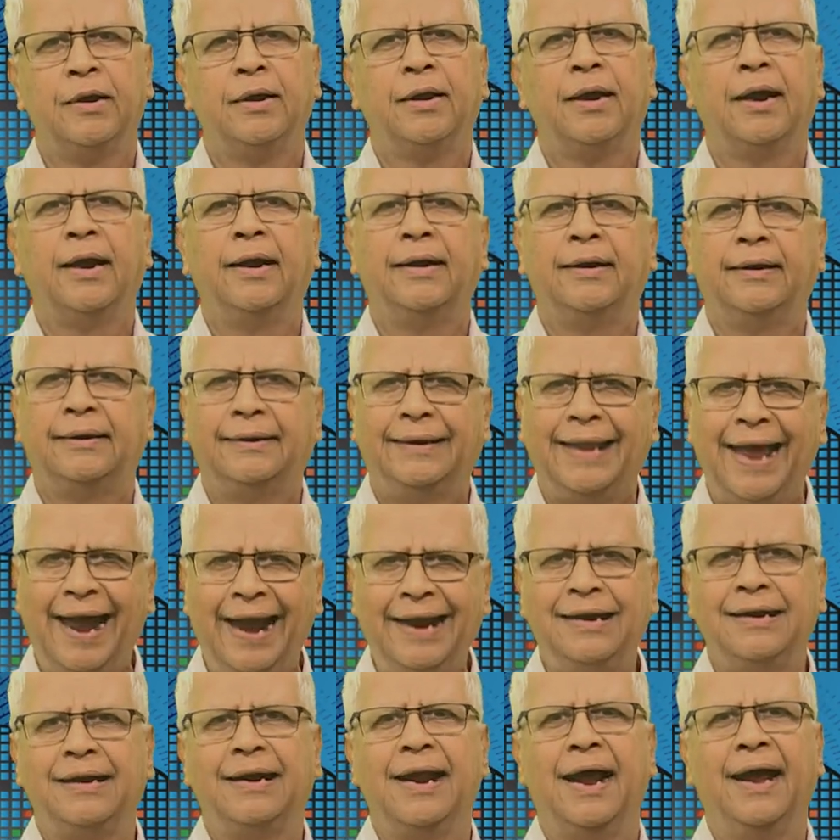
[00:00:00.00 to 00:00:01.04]
And
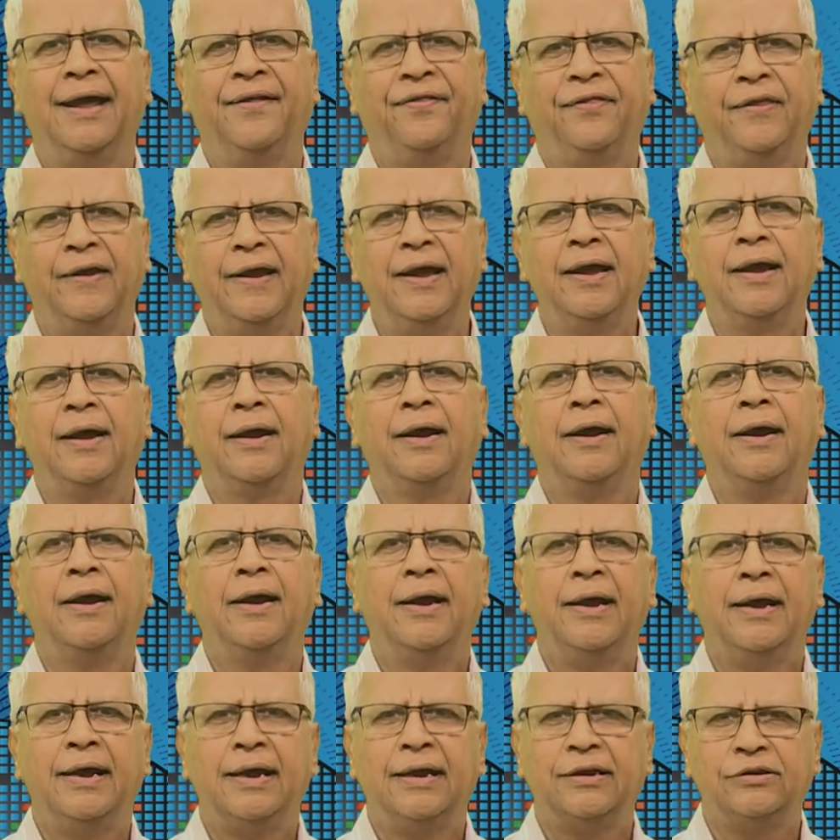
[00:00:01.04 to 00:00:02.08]
that, I think,
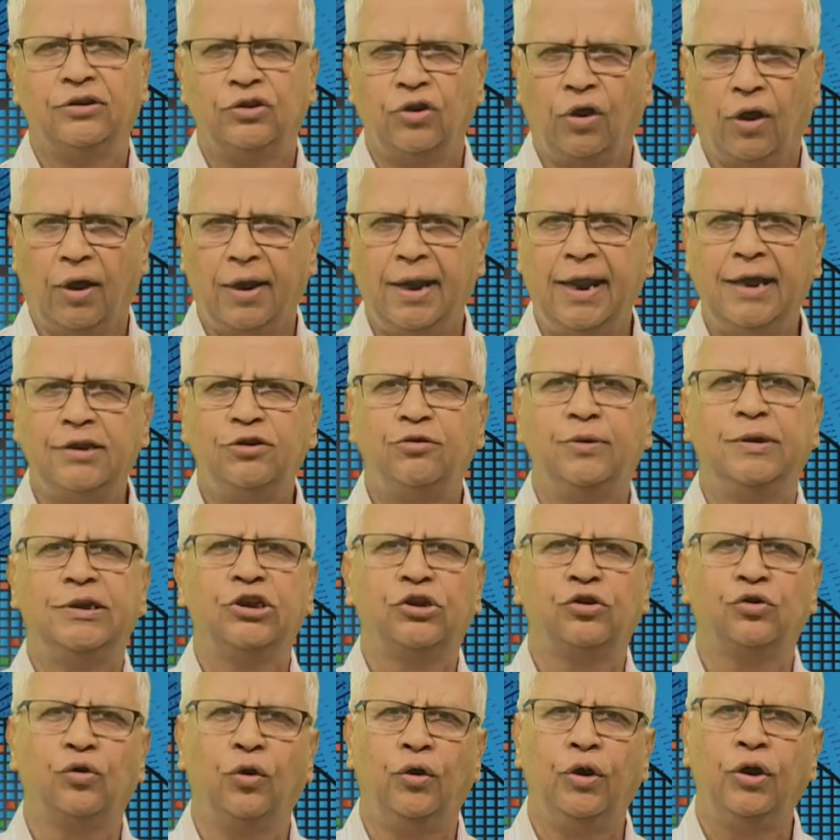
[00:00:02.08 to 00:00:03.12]
is knowledge which
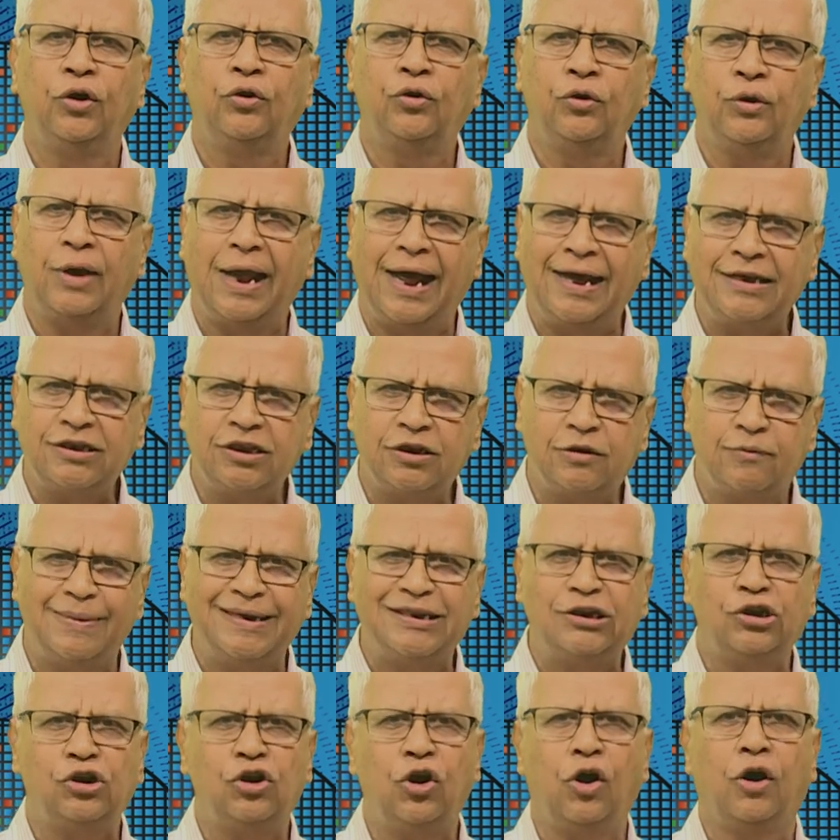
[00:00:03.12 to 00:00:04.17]
is going to last
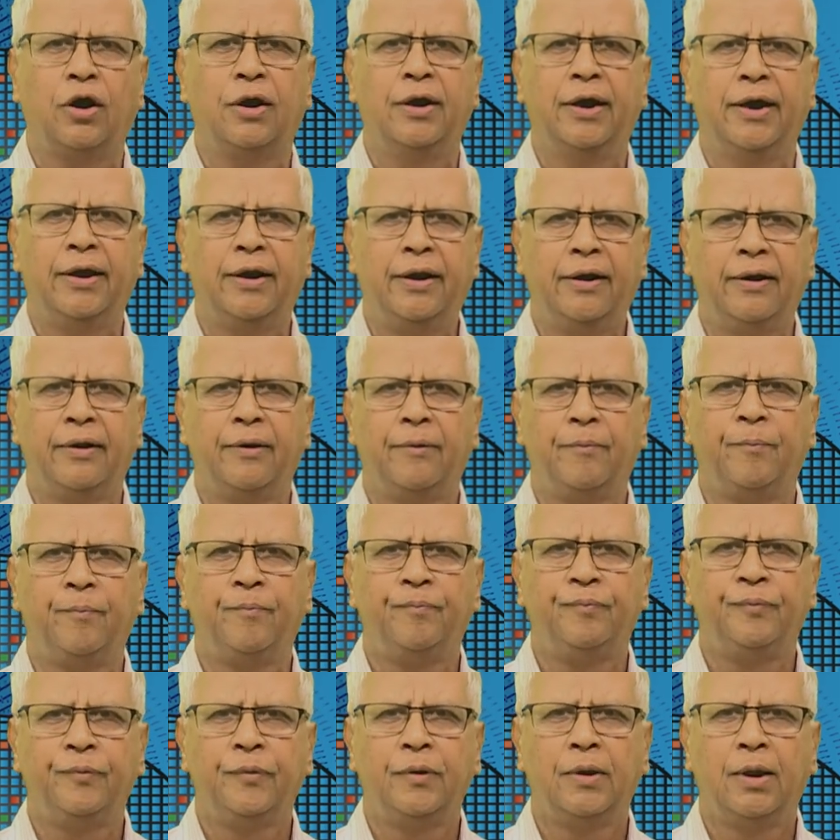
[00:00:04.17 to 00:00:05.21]
much longer,
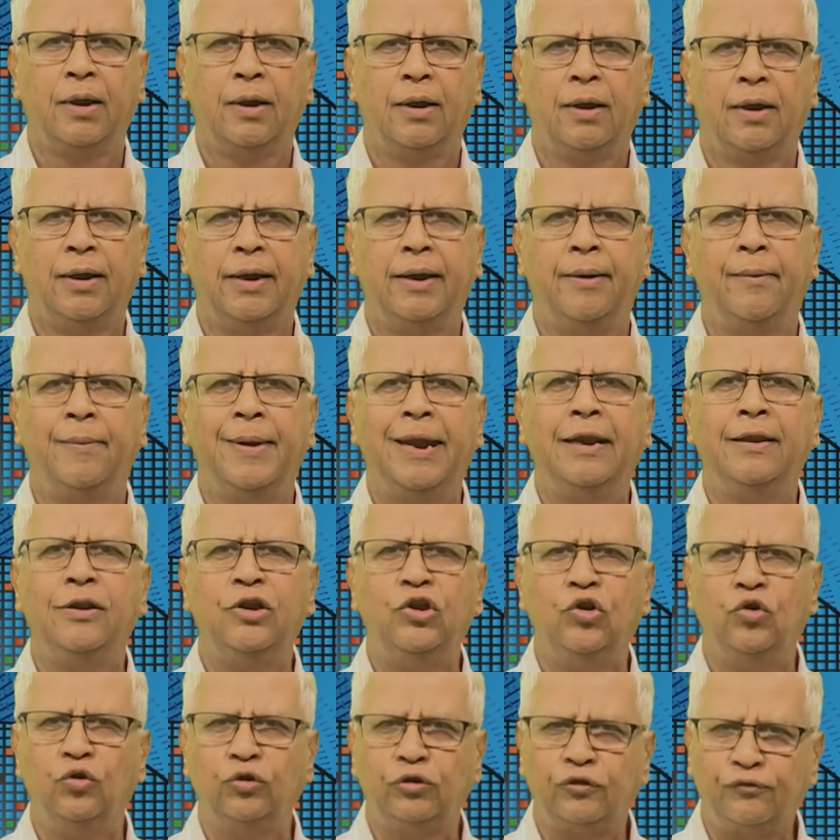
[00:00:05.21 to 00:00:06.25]
remain
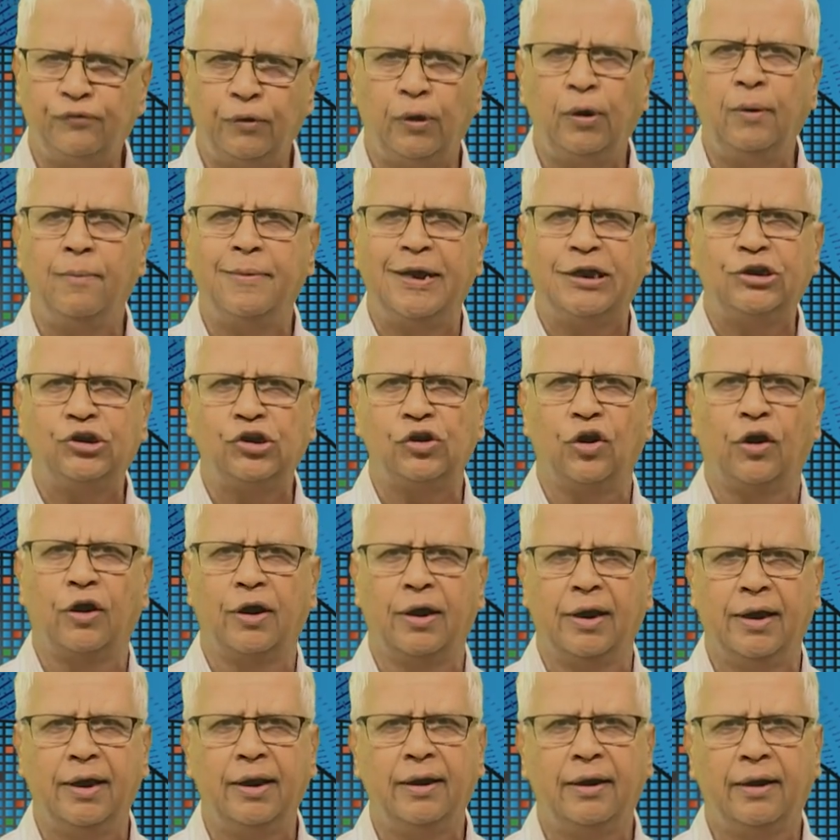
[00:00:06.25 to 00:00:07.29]
useful much
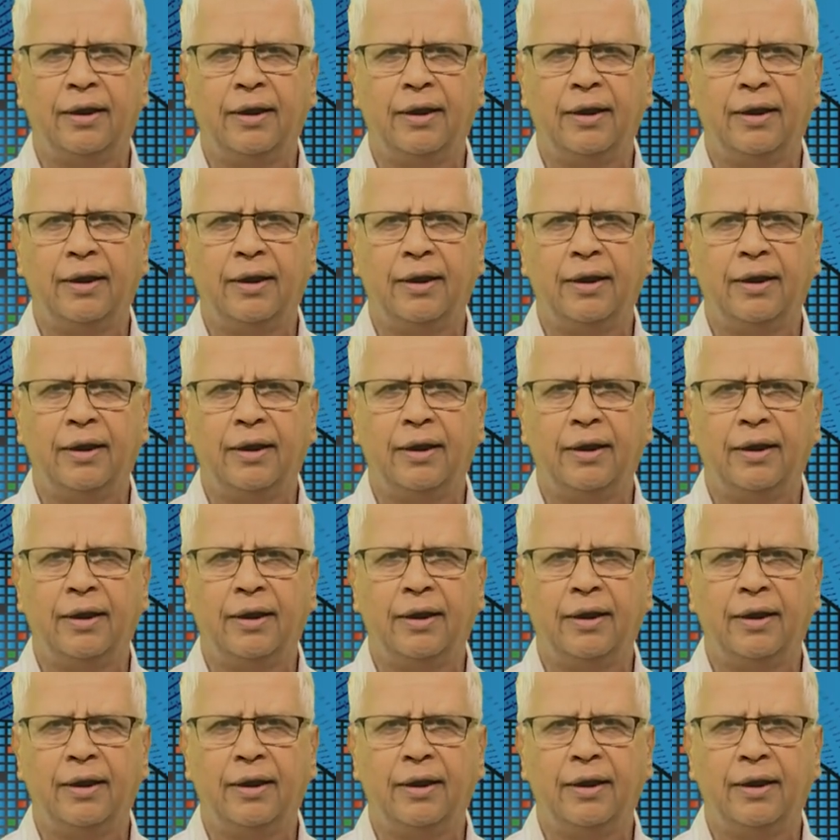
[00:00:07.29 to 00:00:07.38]
longer